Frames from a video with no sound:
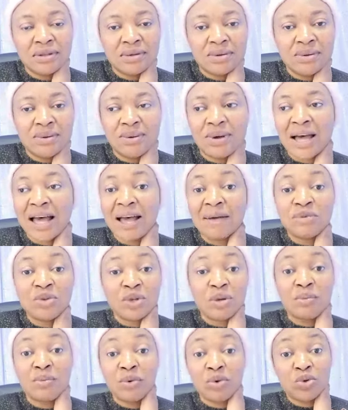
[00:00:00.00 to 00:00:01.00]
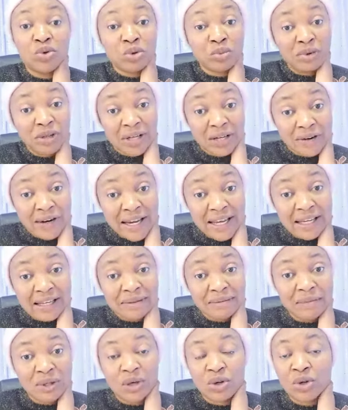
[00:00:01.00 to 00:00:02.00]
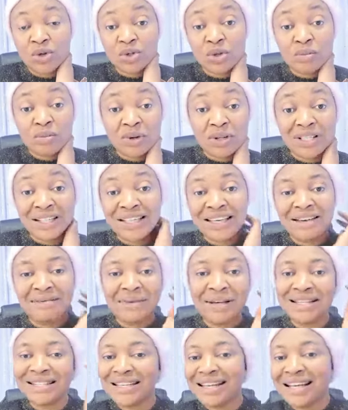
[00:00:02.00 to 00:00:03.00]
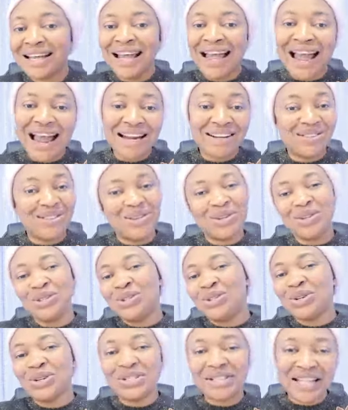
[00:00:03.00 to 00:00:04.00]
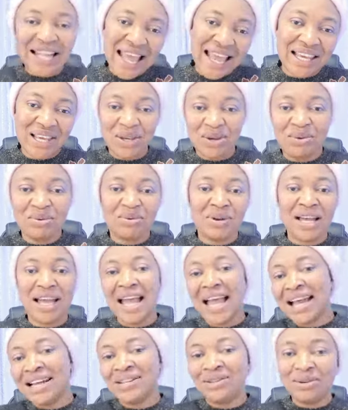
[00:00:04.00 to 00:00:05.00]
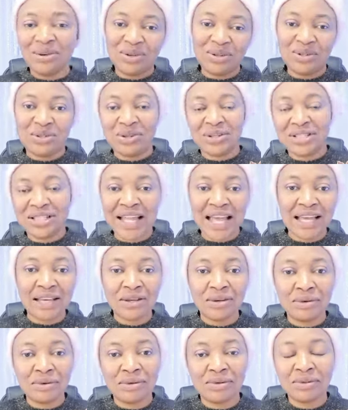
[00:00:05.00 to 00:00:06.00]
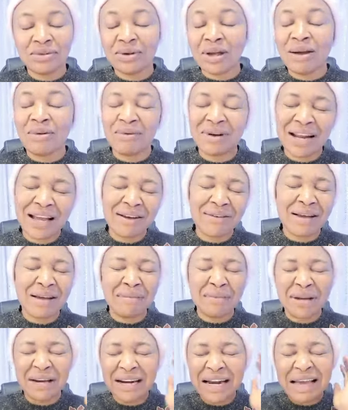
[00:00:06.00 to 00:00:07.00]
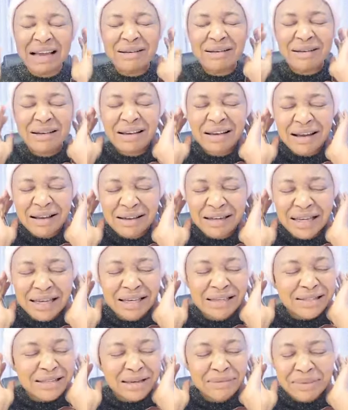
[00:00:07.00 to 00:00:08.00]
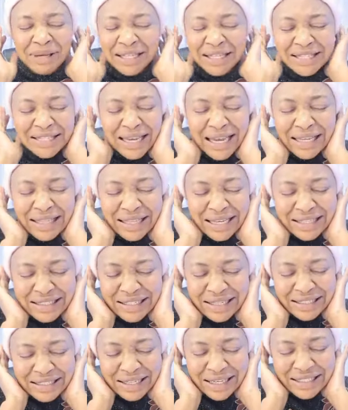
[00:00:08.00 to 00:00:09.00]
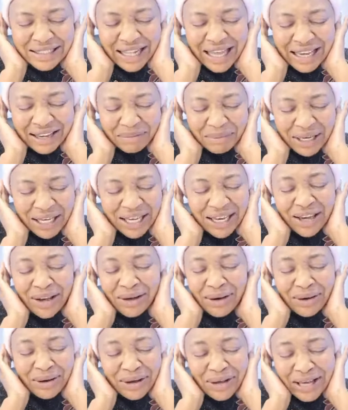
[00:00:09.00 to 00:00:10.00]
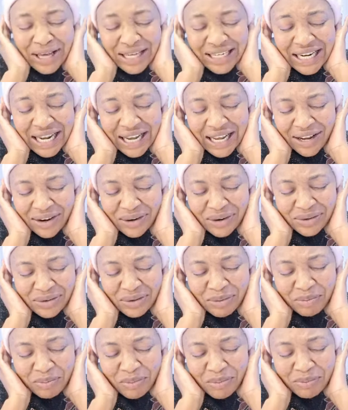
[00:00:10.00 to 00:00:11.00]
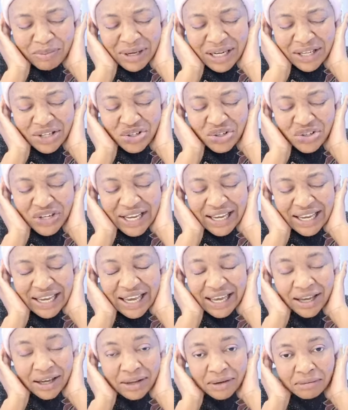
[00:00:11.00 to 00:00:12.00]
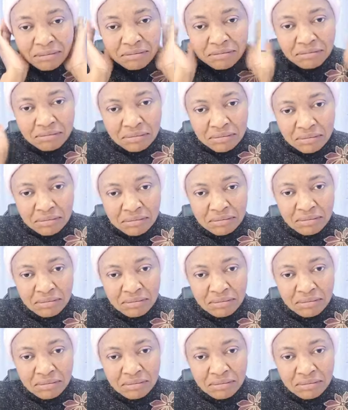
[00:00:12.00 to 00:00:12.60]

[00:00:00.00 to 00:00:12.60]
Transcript: Oh, I'm supposed to be crying because somebody came and said, I don't just like you. I don't just like you. So I will not go and be crying. Oh, God, somebody said, does not just like me. Oh, God, I cannot do ministry again. Hmm?